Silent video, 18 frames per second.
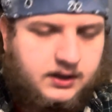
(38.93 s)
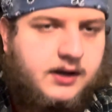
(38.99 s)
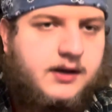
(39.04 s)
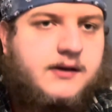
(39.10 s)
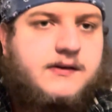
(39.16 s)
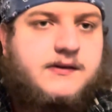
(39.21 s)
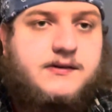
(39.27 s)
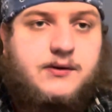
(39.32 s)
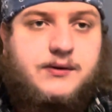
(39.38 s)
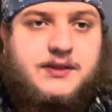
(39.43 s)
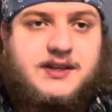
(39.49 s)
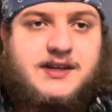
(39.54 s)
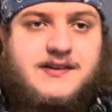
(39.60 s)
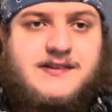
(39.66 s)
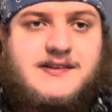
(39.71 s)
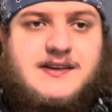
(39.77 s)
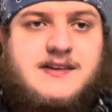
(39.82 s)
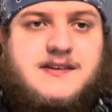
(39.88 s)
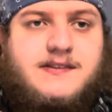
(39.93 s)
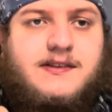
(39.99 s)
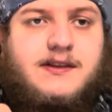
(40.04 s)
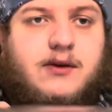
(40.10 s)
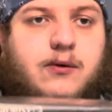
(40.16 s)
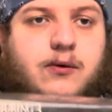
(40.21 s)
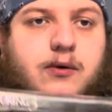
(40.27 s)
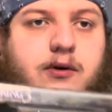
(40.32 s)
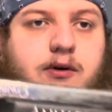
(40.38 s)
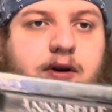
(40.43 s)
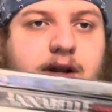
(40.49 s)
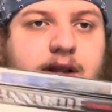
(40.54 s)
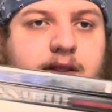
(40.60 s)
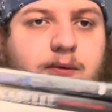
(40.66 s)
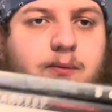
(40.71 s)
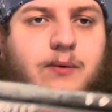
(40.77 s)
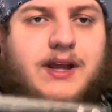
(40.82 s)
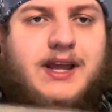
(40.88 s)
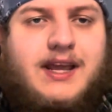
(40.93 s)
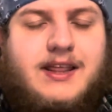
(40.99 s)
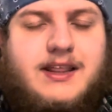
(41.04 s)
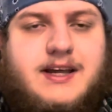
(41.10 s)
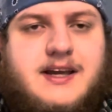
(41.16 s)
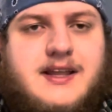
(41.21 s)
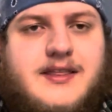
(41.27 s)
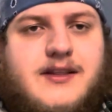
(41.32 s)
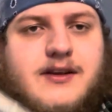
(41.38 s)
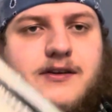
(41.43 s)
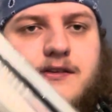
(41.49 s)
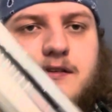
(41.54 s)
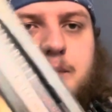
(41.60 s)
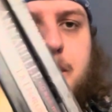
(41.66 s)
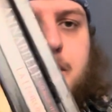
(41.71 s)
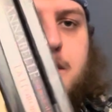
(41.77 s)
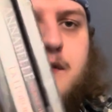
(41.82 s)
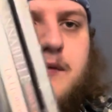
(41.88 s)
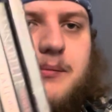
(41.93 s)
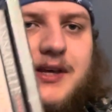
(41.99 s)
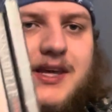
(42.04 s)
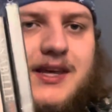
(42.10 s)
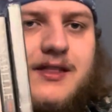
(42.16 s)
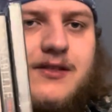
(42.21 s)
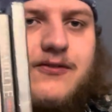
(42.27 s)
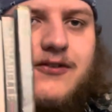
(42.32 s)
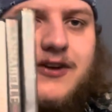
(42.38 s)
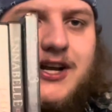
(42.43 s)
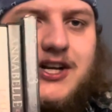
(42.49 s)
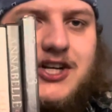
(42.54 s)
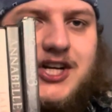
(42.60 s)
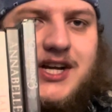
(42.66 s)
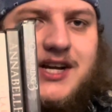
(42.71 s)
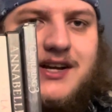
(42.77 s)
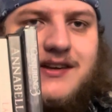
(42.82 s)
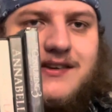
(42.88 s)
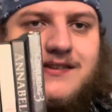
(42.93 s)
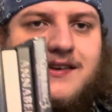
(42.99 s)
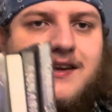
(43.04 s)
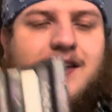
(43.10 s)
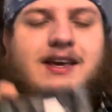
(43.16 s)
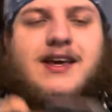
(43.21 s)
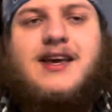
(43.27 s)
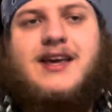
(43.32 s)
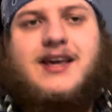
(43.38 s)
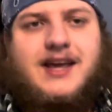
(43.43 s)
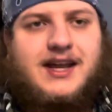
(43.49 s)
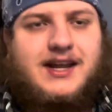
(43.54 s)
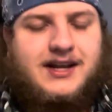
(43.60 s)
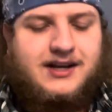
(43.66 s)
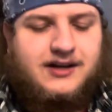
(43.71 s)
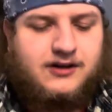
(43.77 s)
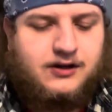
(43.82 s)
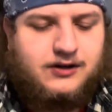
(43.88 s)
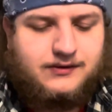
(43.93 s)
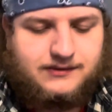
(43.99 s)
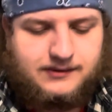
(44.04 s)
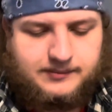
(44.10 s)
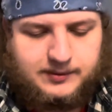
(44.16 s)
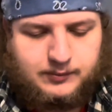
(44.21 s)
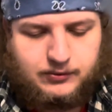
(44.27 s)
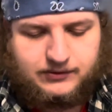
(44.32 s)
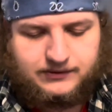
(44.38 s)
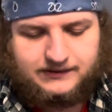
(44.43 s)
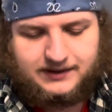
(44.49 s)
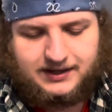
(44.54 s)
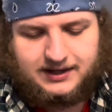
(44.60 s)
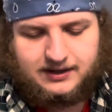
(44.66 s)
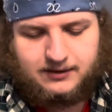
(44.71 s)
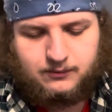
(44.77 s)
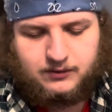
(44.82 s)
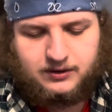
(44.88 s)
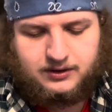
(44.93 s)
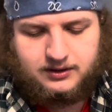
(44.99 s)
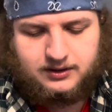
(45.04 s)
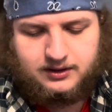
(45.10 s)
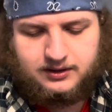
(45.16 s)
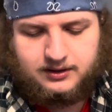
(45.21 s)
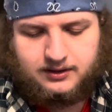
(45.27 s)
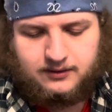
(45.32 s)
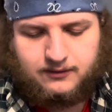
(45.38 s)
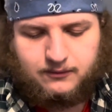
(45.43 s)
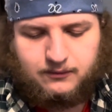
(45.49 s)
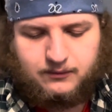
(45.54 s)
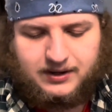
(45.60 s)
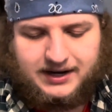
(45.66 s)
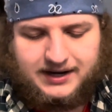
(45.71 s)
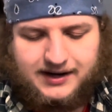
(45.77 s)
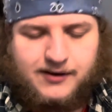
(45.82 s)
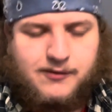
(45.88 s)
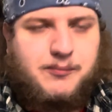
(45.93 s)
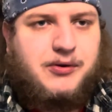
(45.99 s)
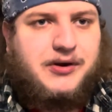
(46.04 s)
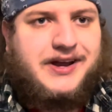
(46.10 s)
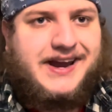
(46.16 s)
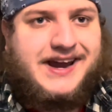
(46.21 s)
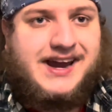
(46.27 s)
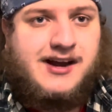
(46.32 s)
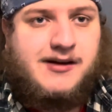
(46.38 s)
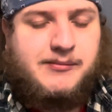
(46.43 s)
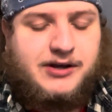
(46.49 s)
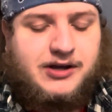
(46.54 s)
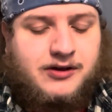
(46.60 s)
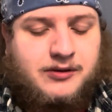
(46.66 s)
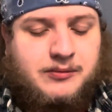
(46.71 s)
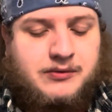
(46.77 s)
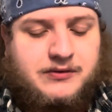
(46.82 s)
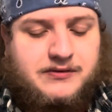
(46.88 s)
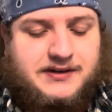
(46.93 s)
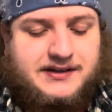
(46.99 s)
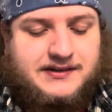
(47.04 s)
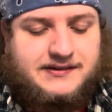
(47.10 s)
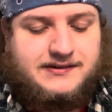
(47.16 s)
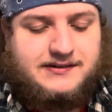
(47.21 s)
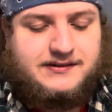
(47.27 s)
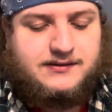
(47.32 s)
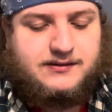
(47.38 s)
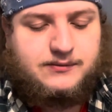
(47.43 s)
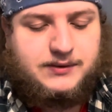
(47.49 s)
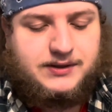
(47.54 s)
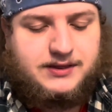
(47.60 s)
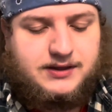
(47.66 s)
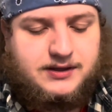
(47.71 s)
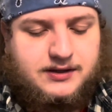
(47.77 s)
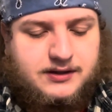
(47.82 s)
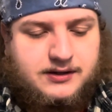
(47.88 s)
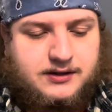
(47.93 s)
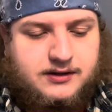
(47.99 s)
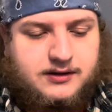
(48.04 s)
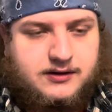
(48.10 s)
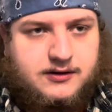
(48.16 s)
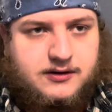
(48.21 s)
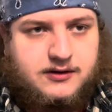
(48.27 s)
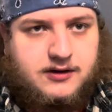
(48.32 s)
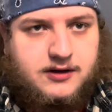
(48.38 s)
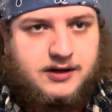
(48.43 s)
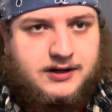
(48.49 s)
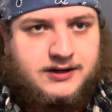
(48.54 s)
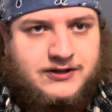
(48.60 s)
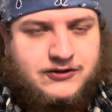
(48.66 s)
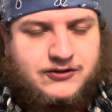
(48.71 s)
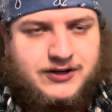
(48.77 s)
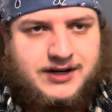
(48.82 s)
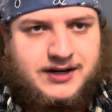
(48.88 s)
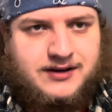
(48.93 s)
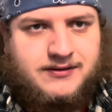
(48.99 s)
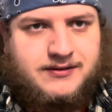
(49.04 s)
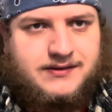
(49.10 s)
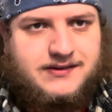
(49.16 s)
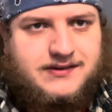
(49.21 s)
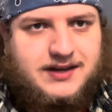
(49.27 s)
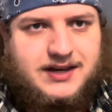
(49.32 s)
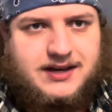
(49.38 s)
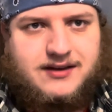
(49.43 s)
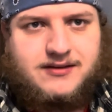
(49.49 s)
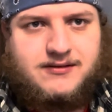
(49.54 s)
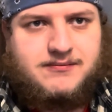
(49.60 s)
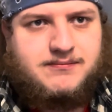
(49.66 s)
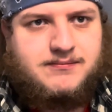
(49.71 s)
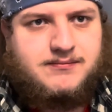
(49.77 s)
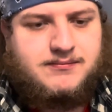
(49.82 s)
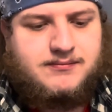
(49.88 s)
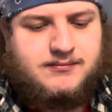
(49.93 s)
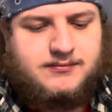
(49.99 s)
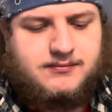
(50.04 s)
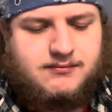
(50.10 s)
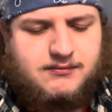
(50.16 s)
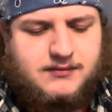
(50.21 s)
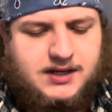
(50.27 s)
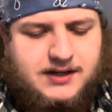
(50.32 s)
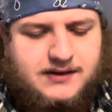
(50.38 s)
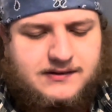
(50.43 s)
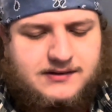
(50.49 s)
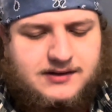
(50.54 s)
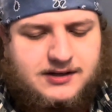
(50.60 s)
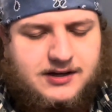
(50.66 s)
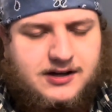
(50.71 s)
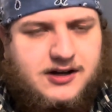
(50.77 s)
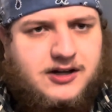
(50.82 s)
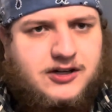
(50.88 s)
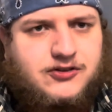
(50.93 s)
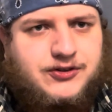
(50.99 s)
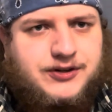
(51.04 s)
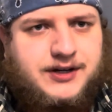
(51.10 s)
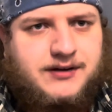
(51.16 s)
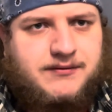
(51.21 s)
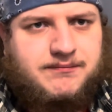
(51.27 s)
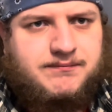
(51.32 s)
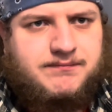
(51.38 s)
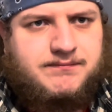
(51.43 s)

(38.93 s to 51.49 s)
So this is the order in the way that they're supposed to be in the franchise. And I know some people say, well, why you put Annabelle movies with the Conjuring? It's like, it's the Conjuring.